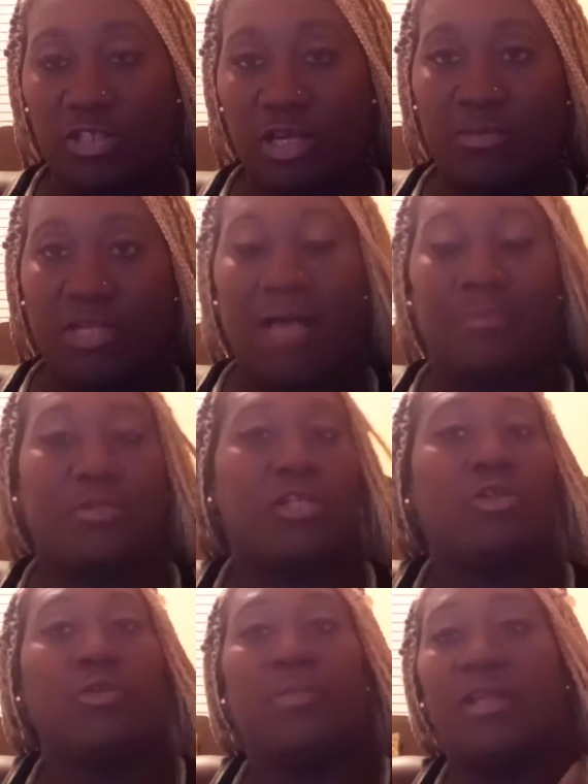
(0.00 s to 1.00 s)
sometimes a
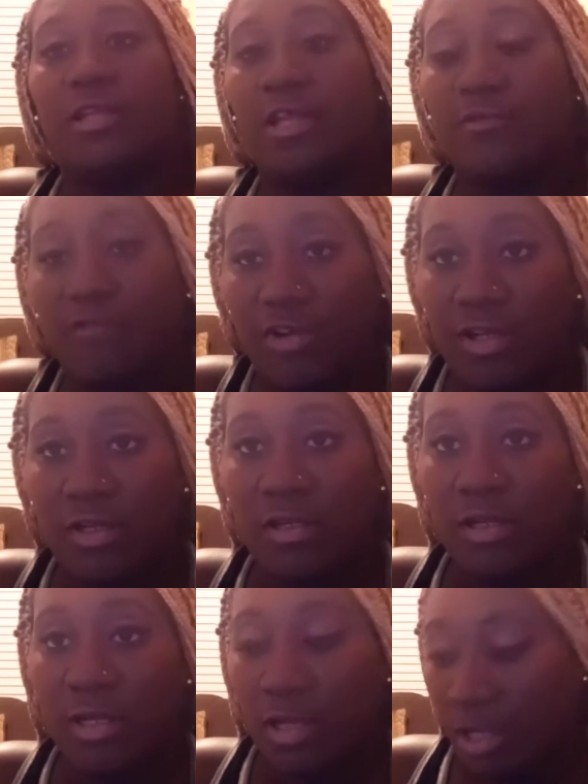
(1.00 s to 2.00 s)
little bit different.
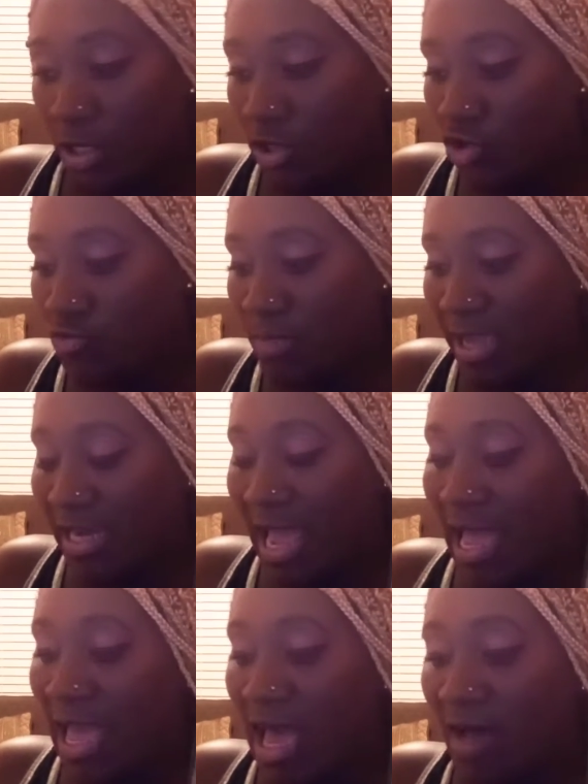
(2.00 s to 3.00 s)
You may
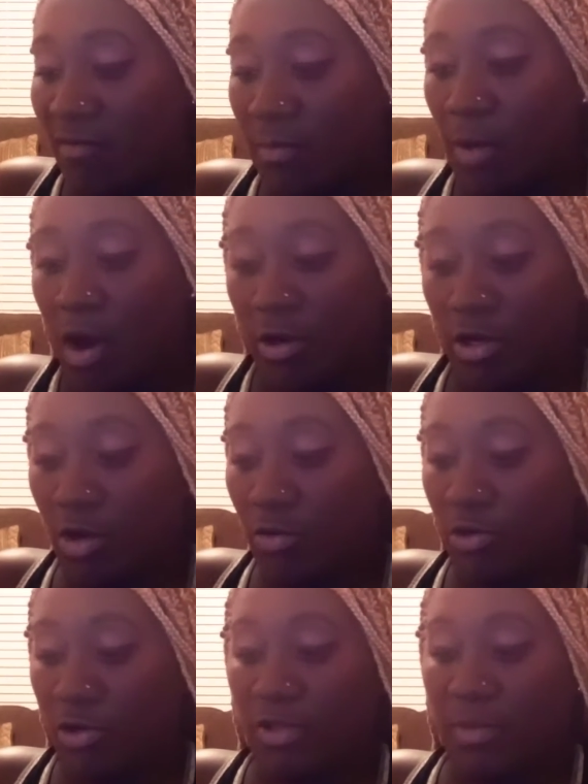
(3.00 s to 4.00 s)
not have a
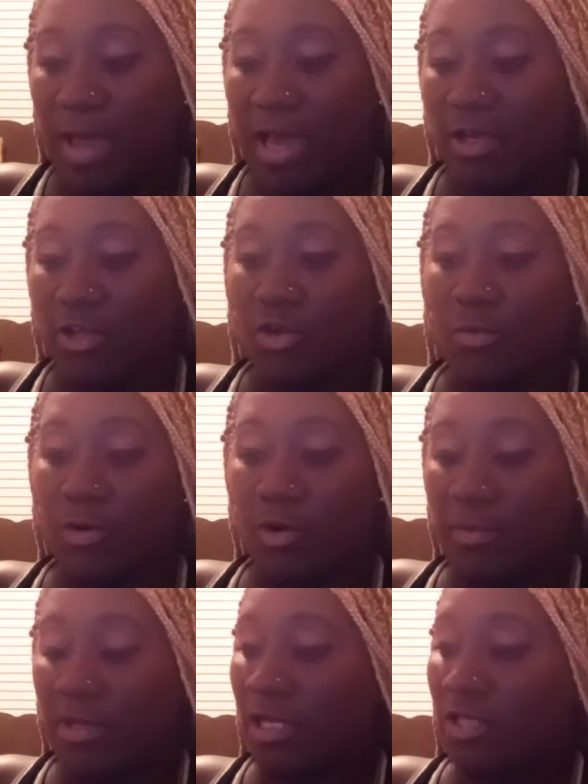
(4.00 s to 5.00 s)
barcode on the back of your
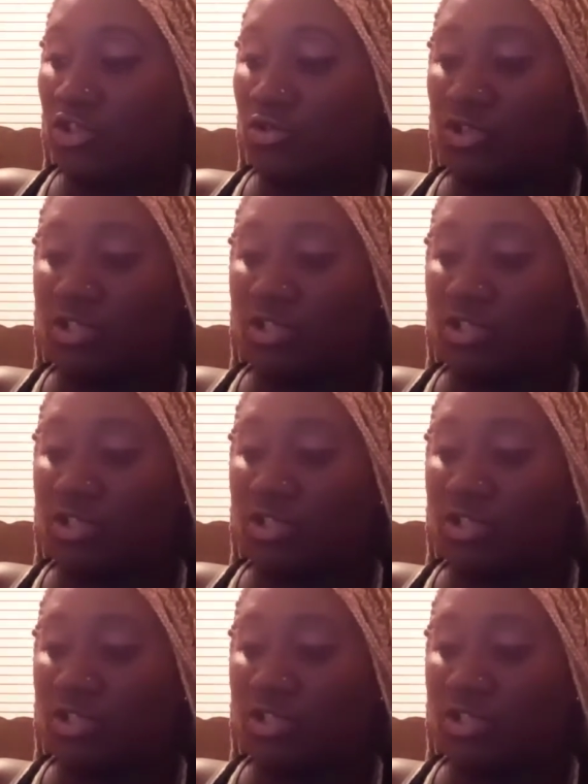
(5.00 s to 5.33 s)
book because you